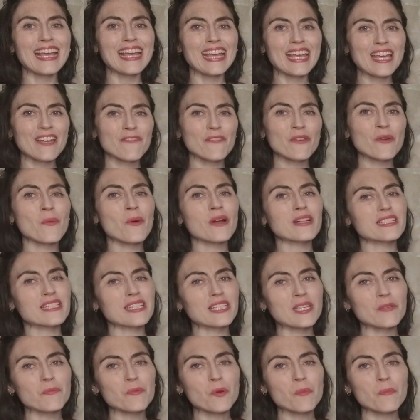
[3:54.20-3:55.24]
If you want to
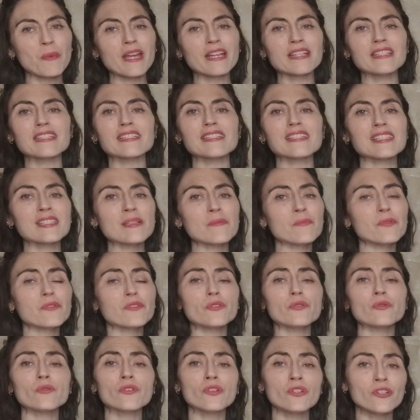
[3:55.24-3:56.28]
keep your painting simple,
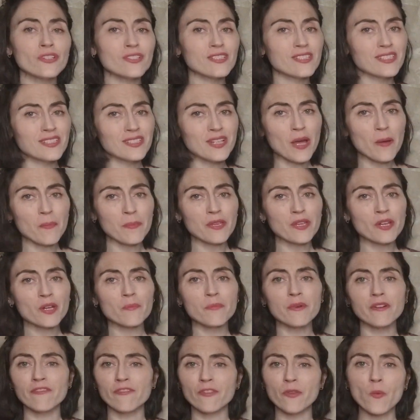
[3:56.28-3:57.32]
you could stop here,
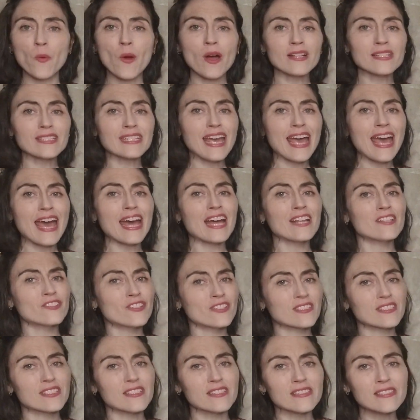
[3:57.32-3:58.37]
but if you want to add
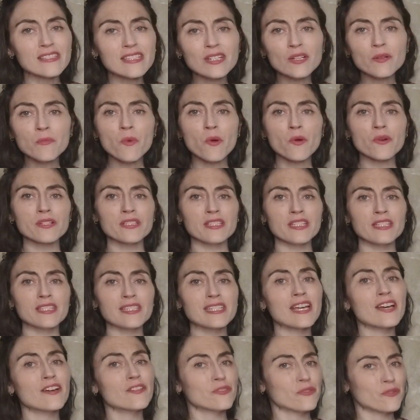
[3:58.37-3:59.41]
just a little more
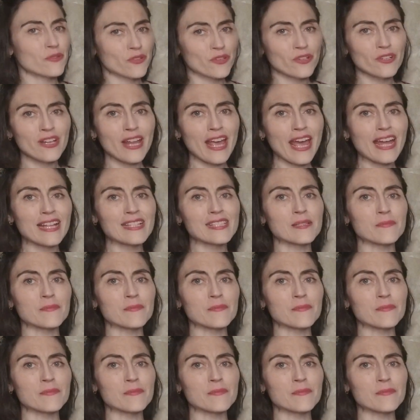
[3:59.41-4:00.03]
detail, you could add